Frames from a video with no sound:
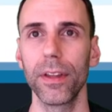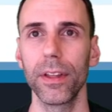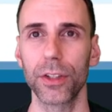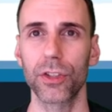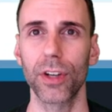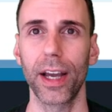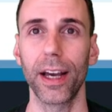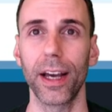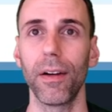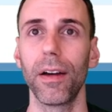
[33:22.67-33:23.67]
Let's try it
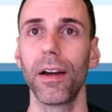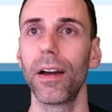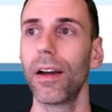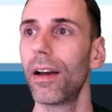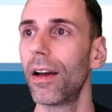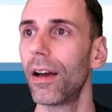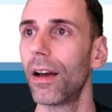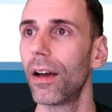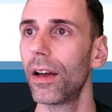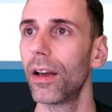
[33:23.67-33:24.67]
out.
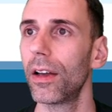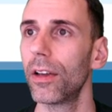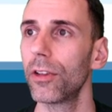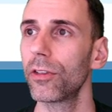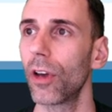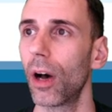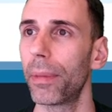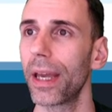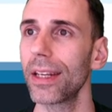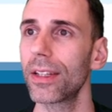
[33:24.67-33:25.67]
So I'm
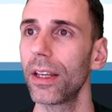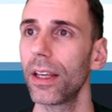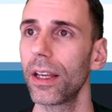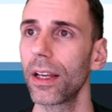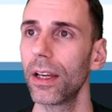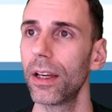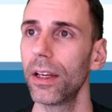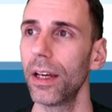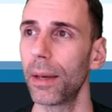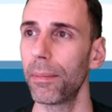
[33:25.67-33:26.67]
painting,
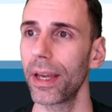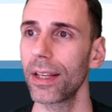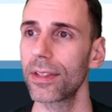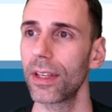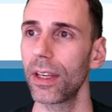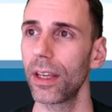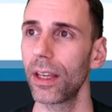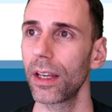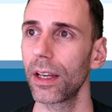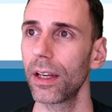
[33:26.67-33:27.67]
I'm
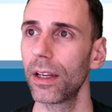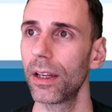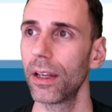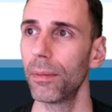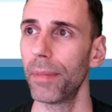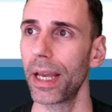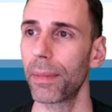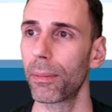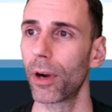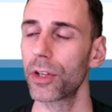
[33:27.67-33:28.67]
painting, make my
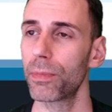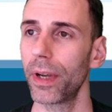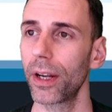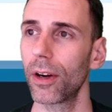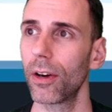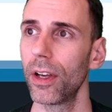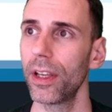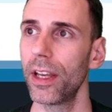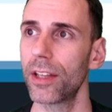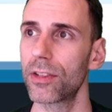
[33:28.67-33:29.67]
brush bigger,
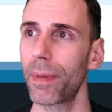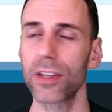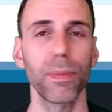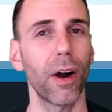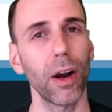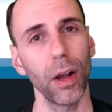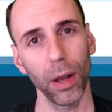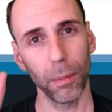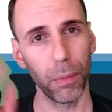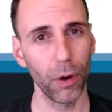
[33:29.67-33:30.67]
hit spacebar,
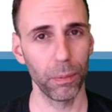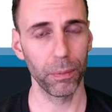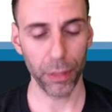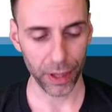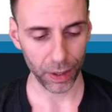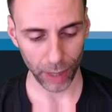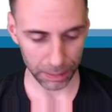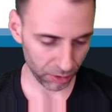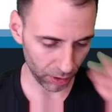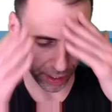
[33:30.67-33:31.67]
boom, the thing
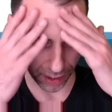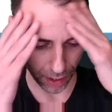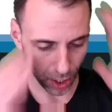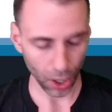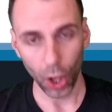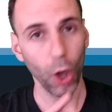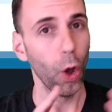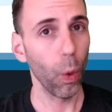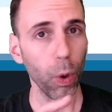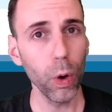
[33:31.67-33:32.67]
wipes clean.
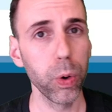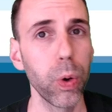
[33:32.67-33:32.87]
Whew!